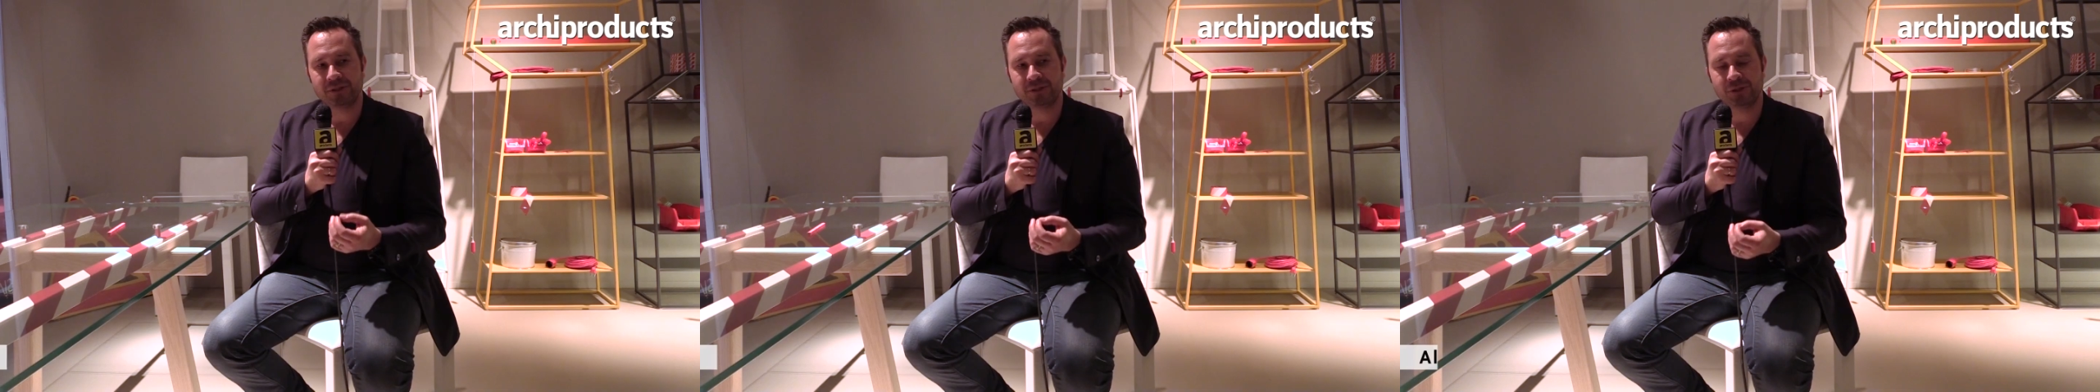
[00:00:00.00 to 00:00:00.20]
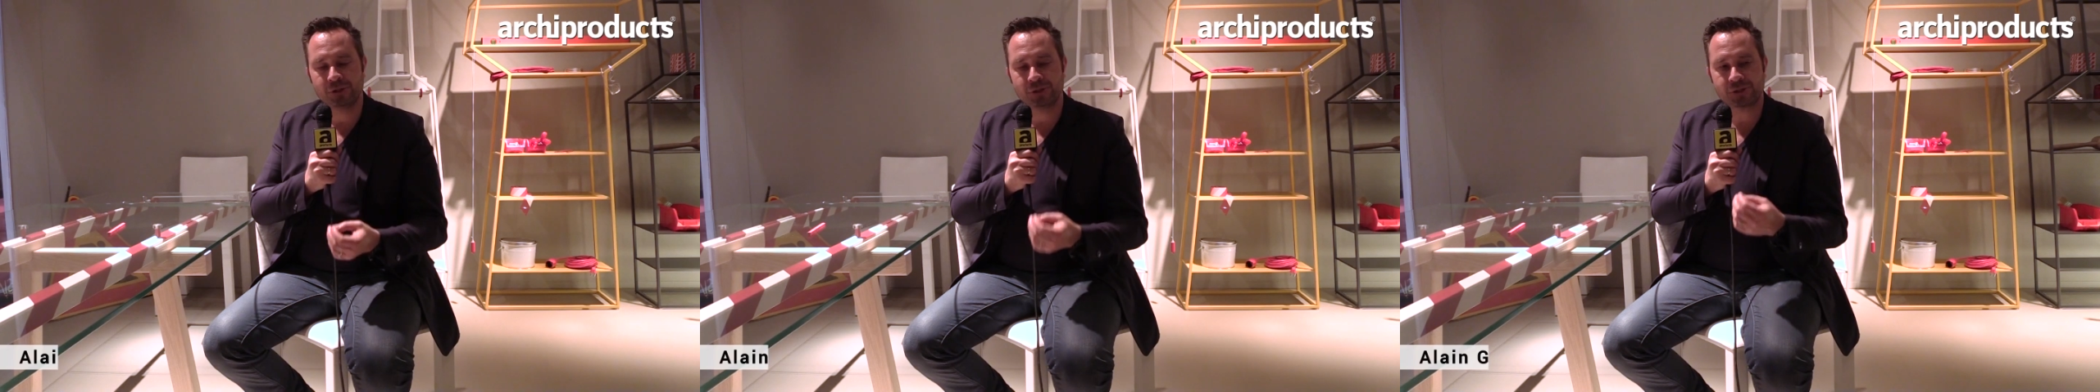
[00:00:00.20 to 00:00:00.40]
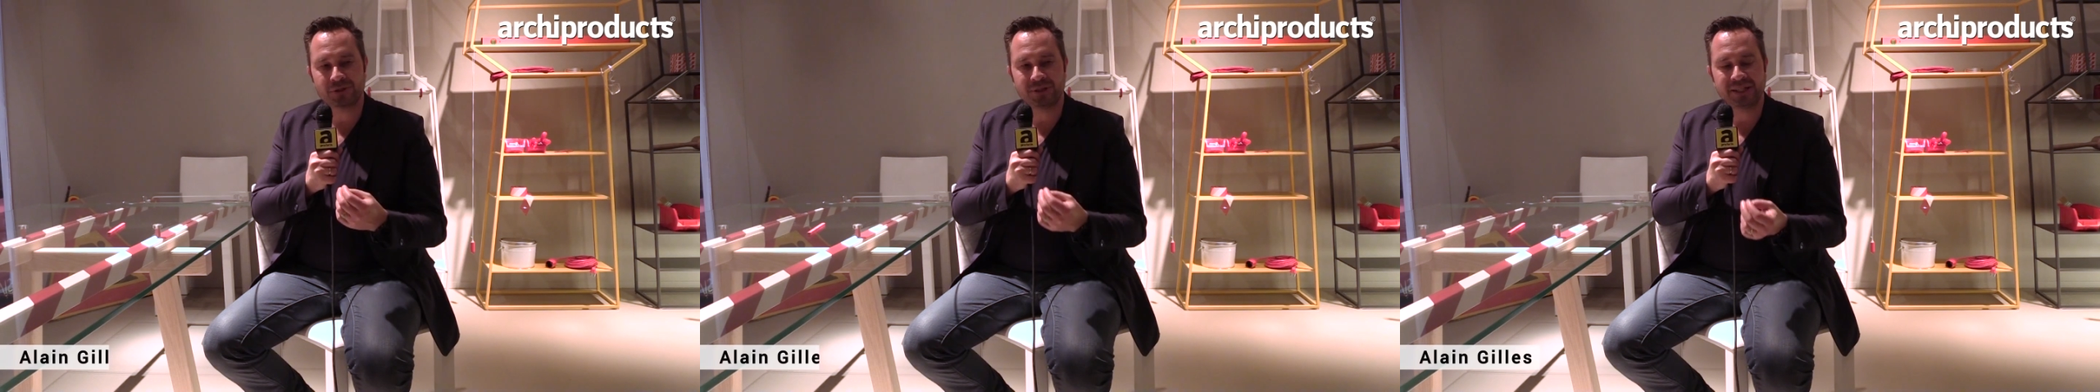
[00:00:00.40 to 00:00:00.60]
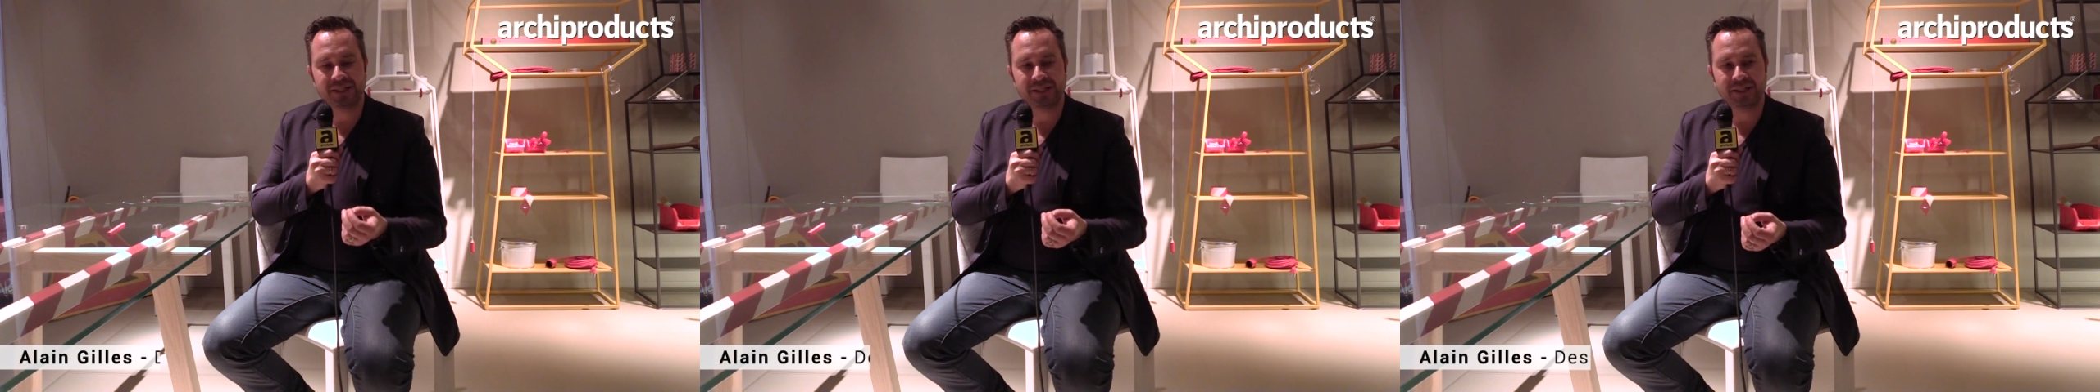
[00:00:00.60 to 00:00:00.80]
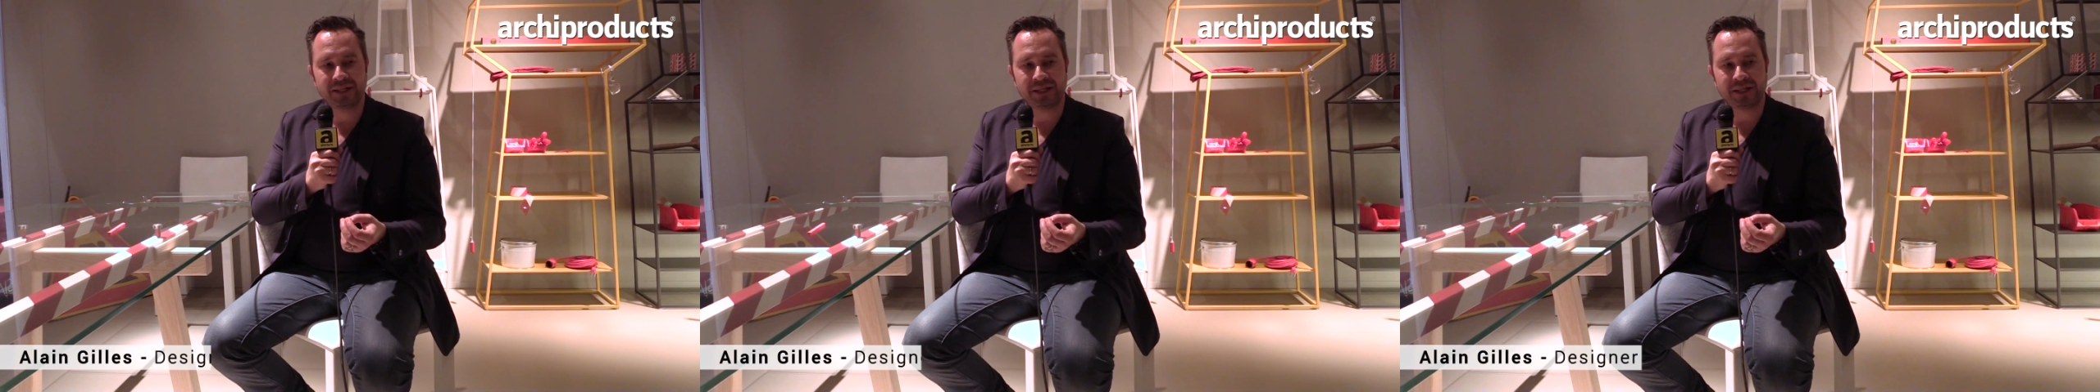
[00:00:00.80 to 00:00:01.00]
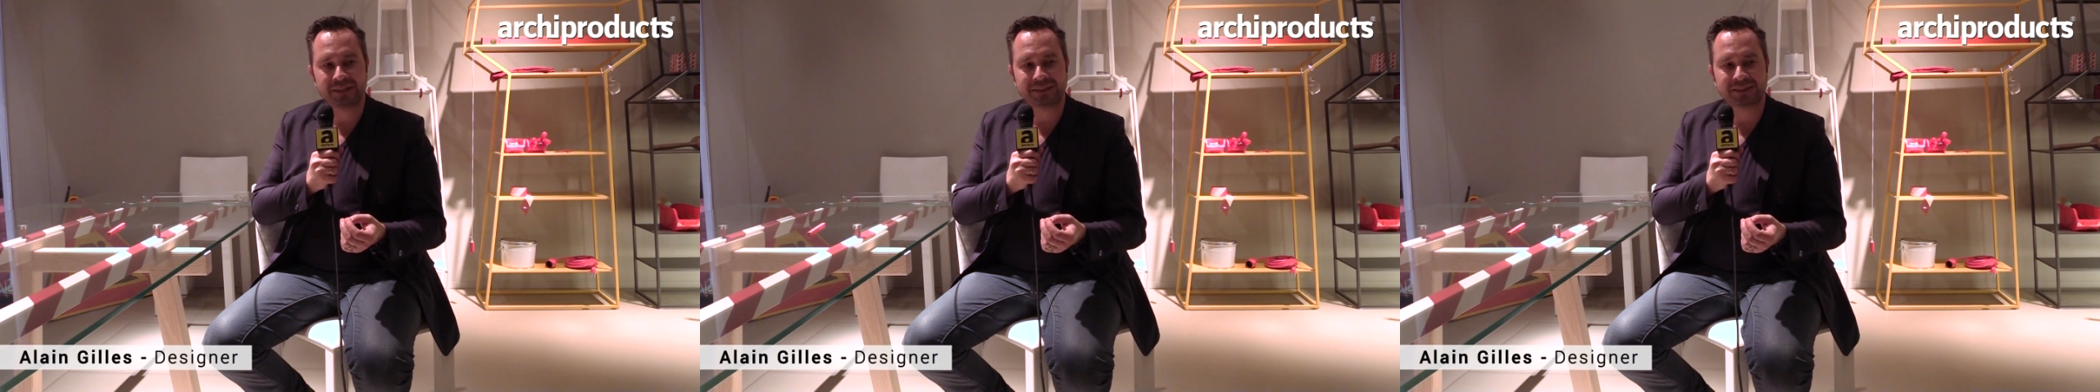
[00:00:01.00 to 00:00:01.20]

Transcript: usually it